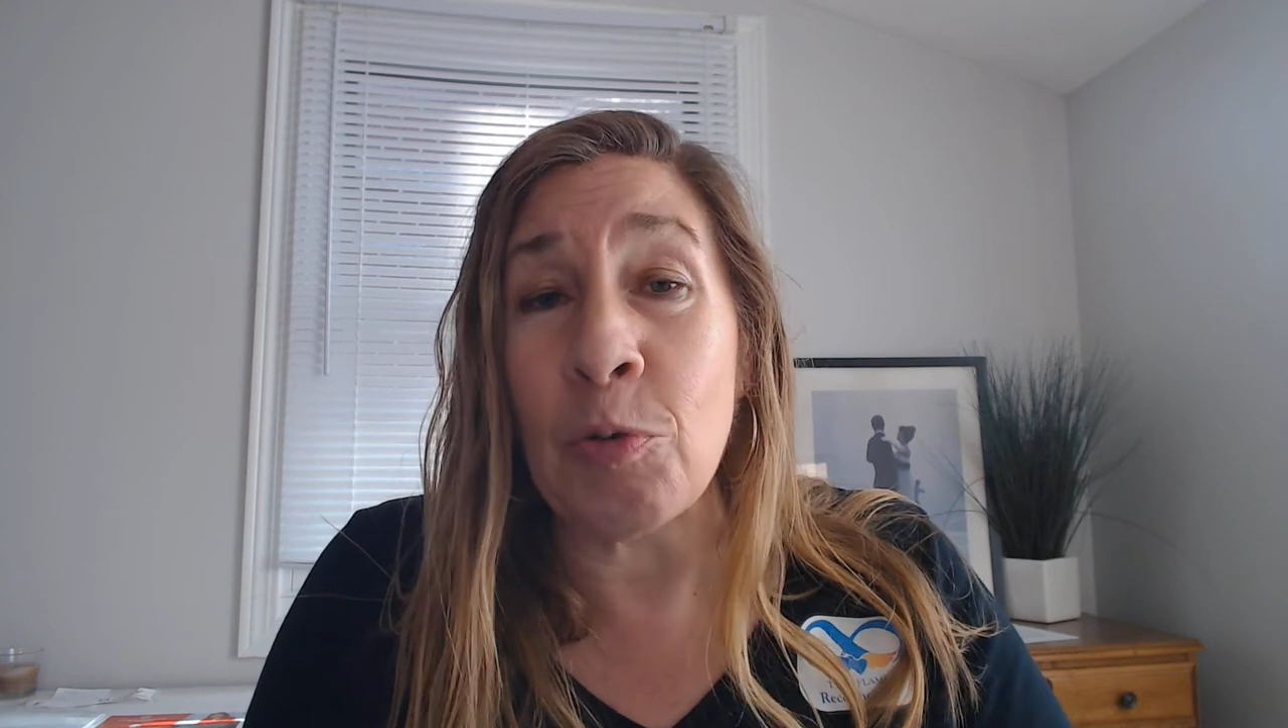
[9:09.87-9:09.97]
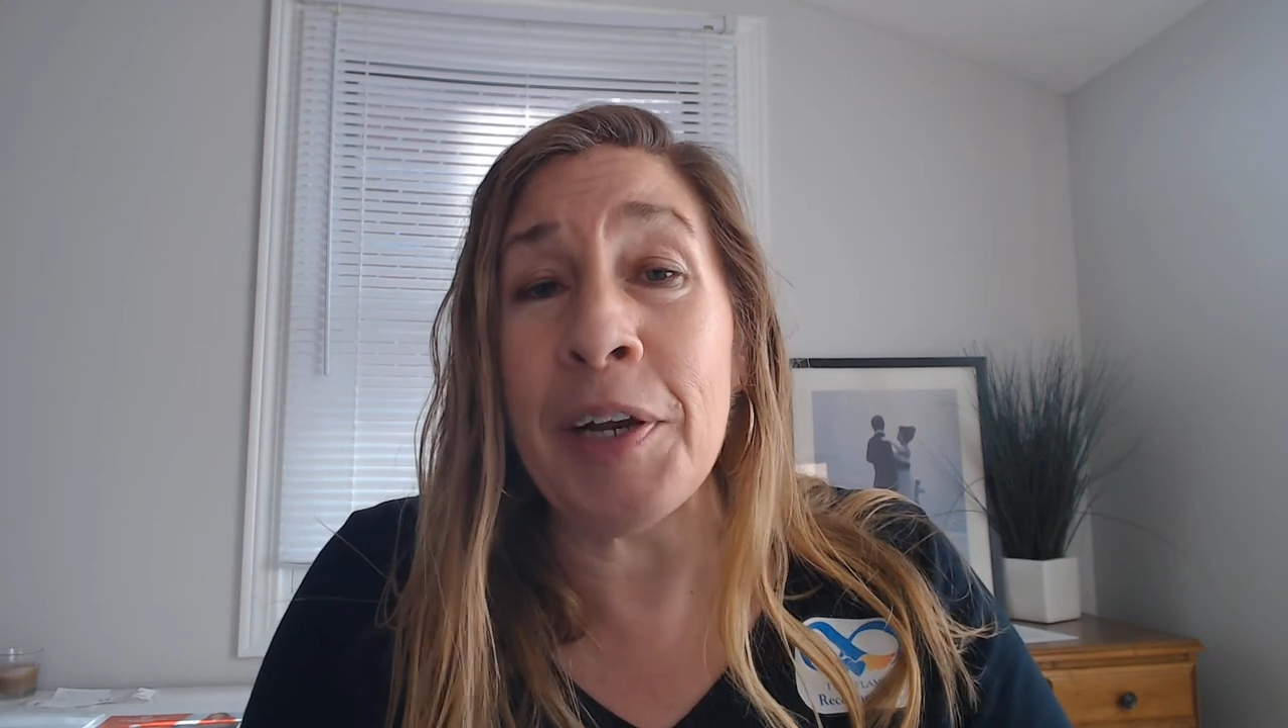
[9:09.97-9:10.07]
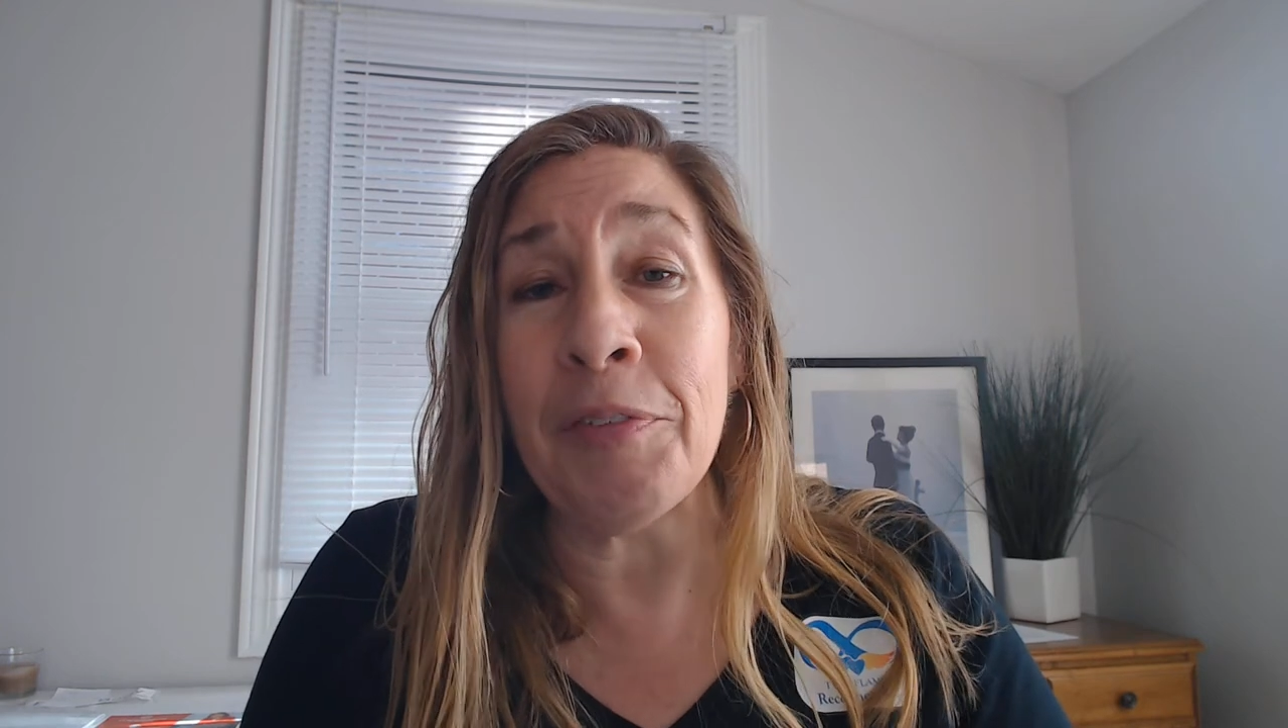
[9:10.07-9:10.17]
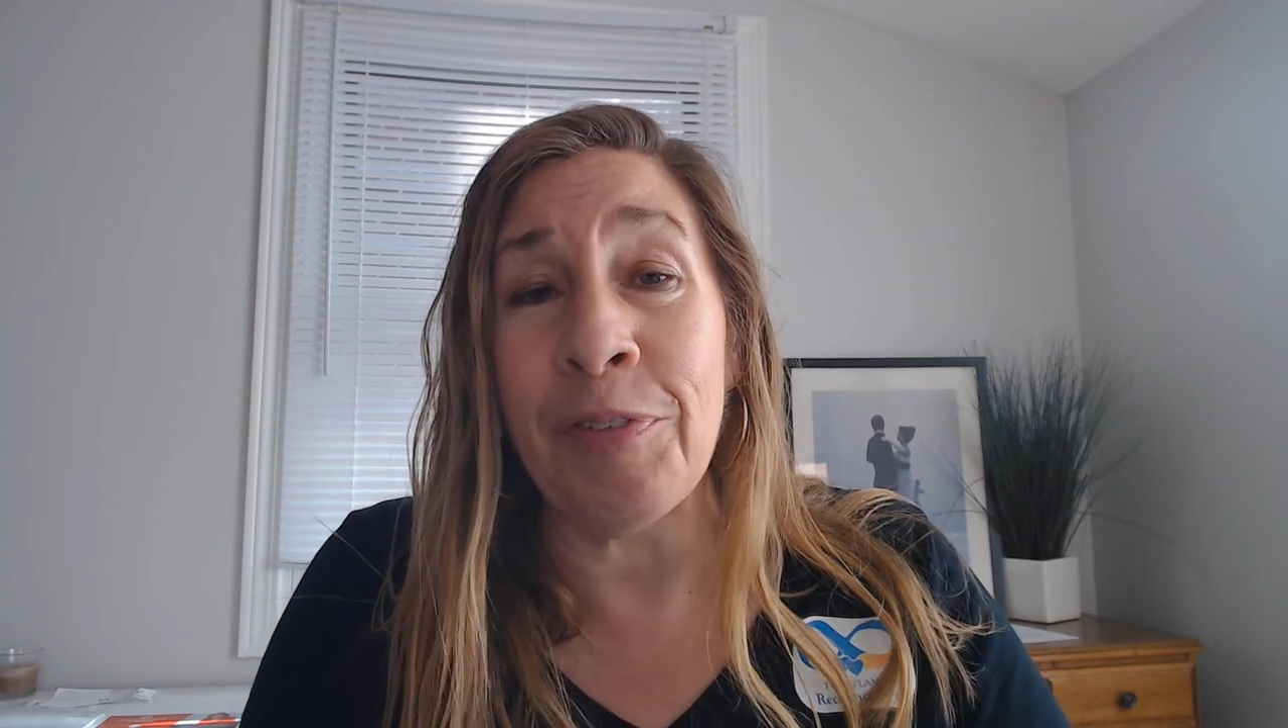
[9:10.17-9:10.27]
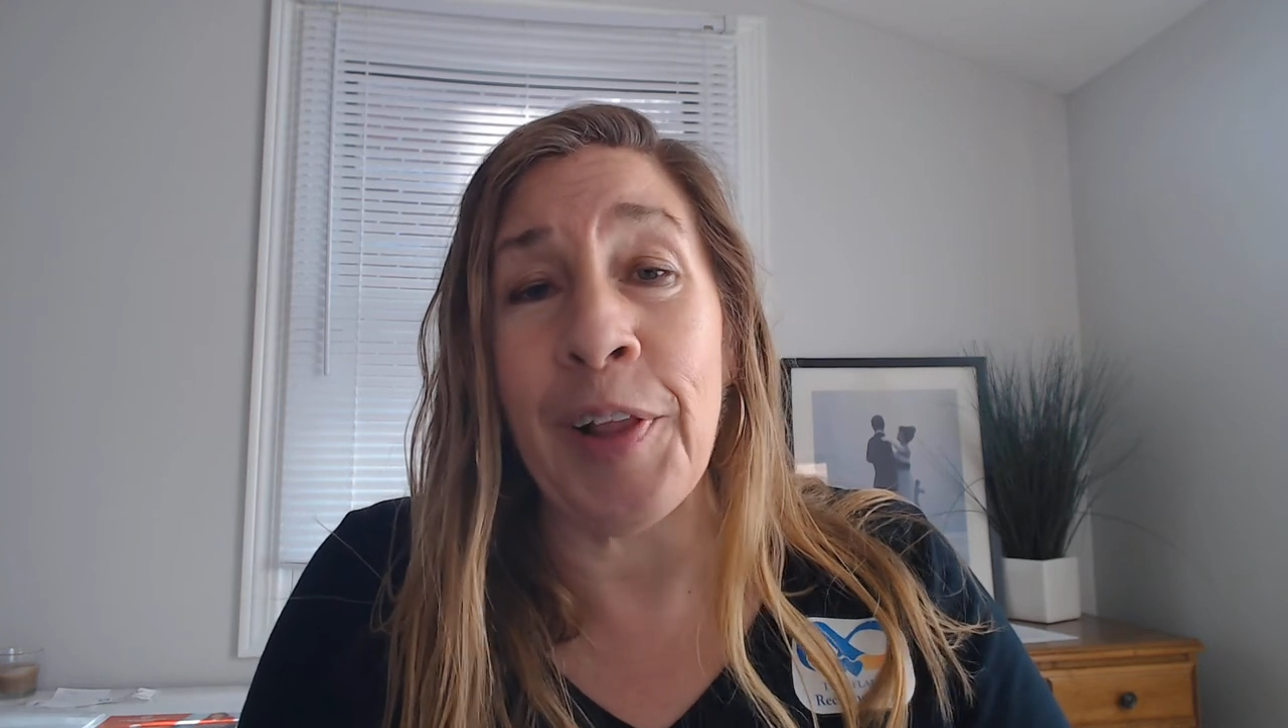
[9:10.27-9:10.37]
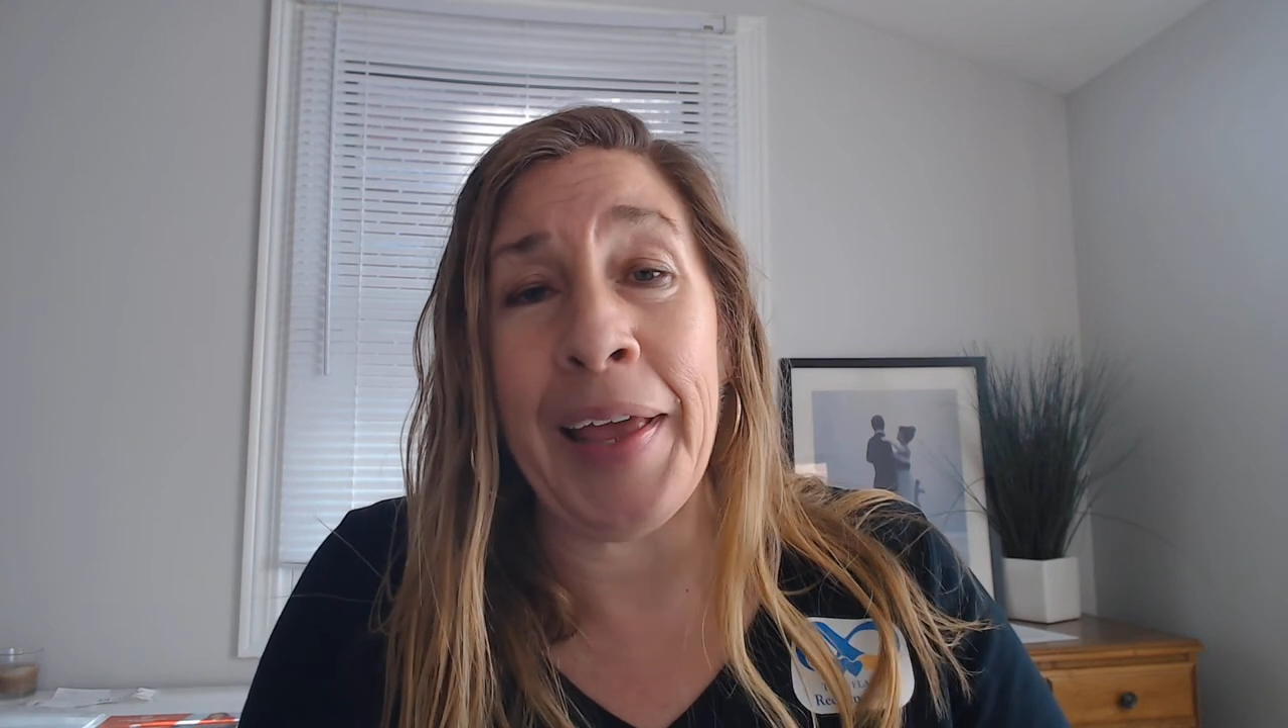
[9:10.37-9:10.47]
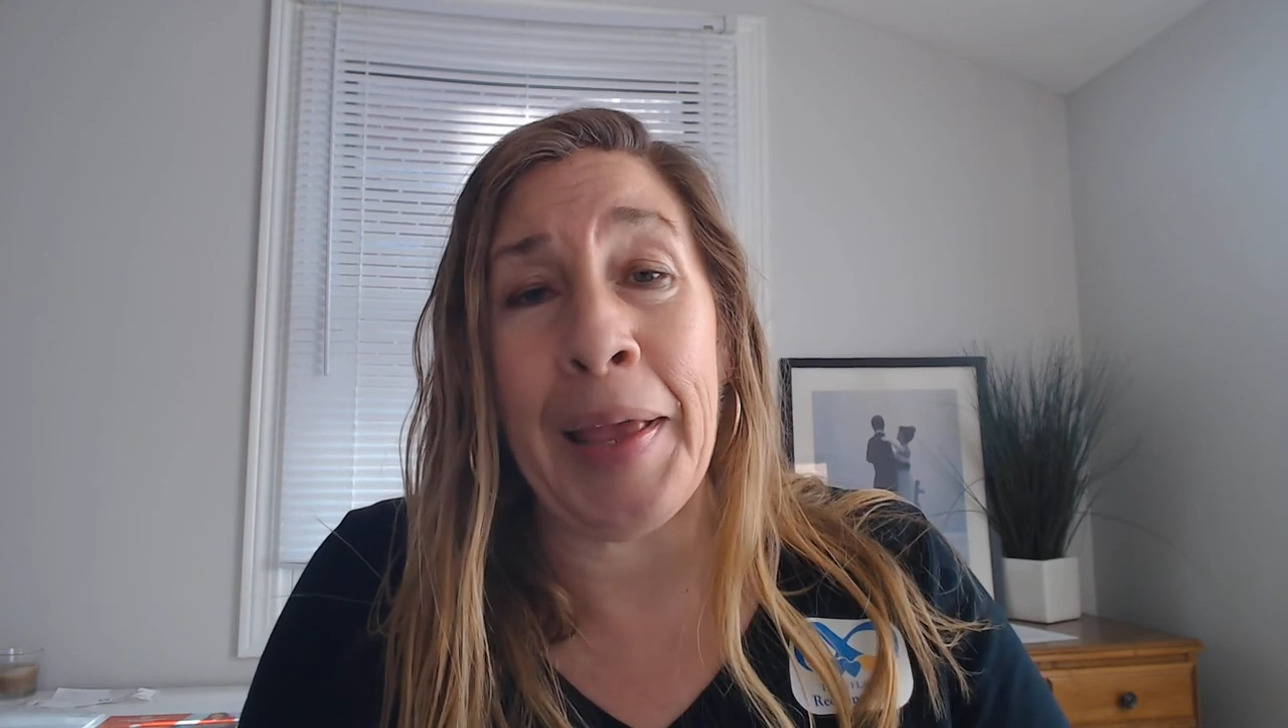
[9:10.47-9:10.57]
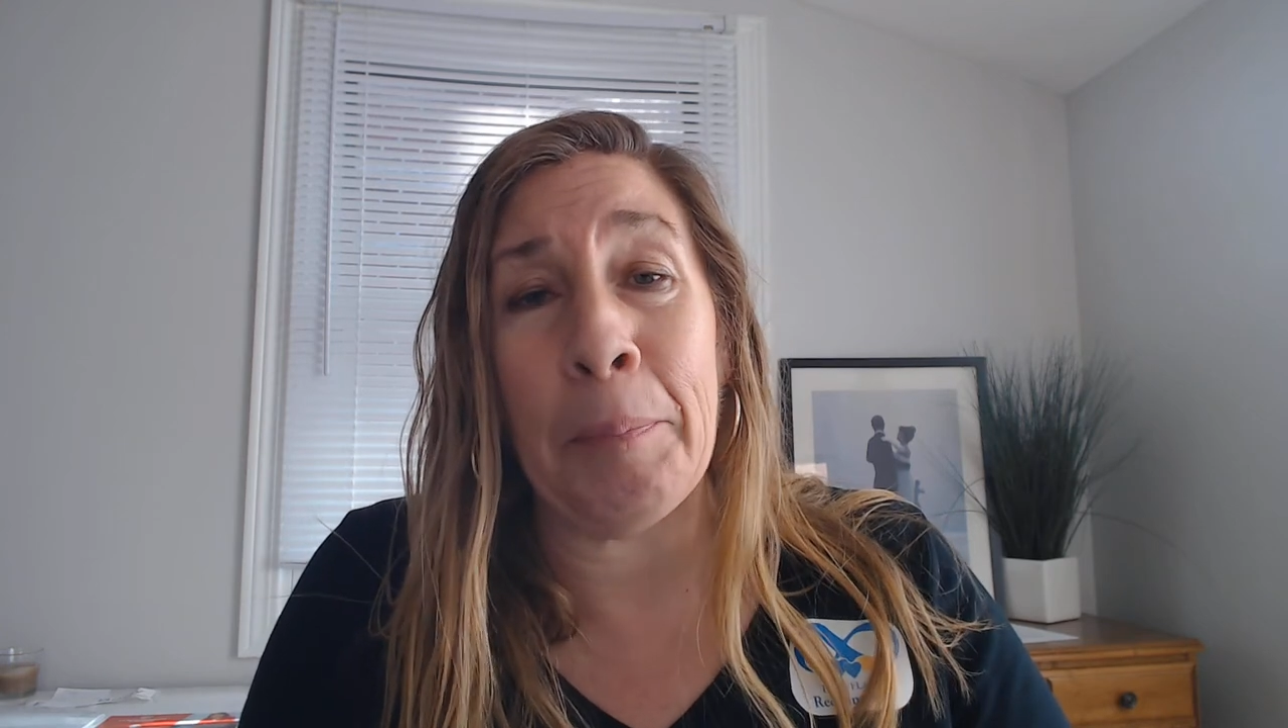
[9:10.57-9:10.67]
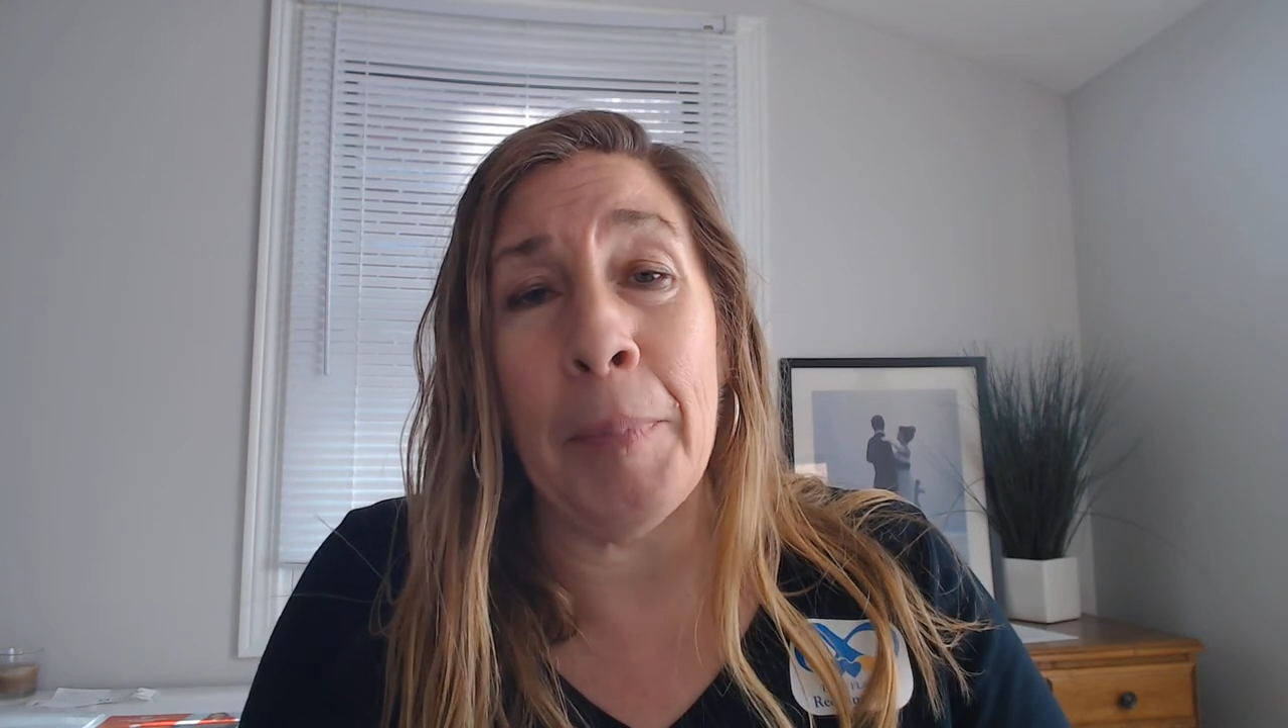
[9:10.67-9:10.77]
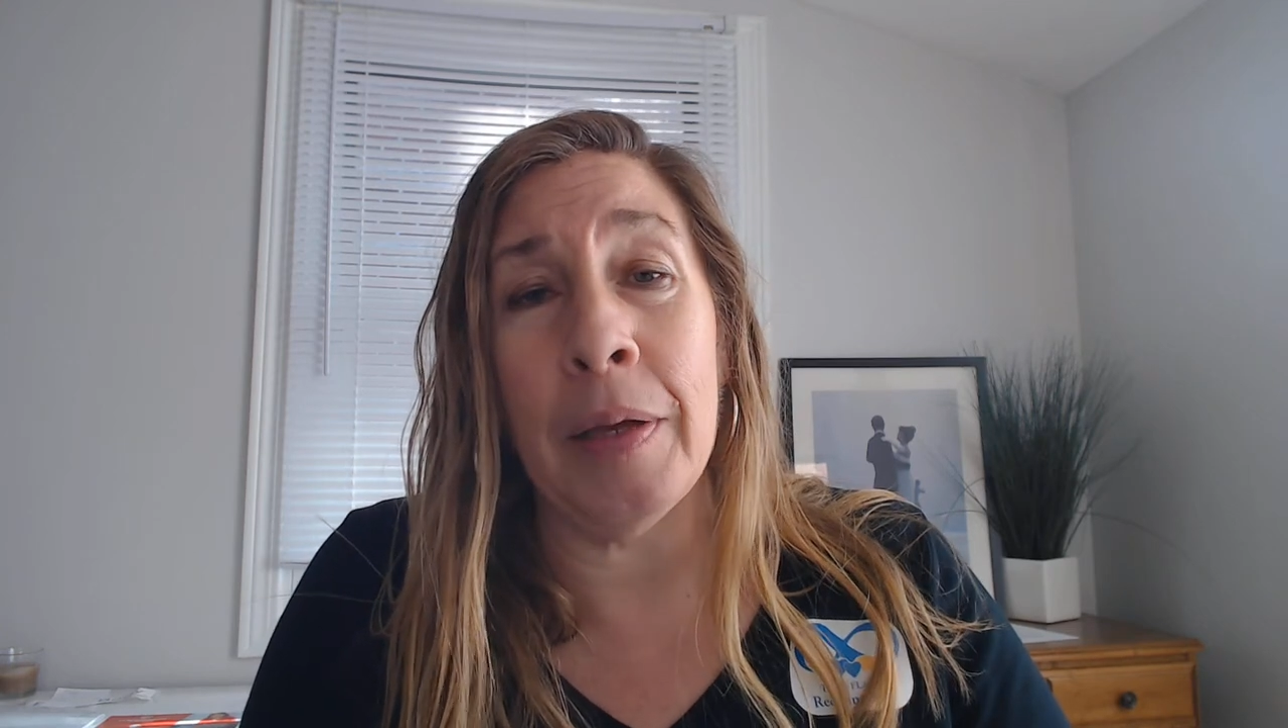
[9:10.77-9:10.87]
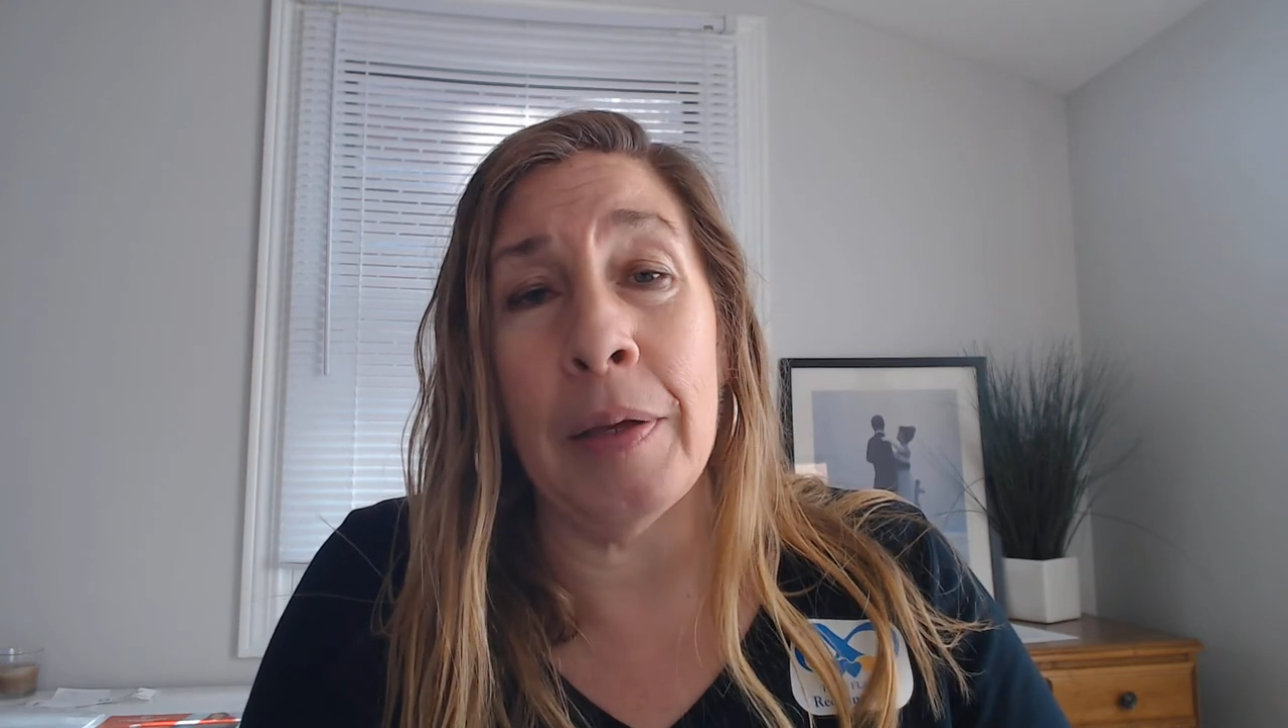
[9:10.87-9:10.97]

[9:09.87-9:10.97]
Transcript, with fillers: twin flame.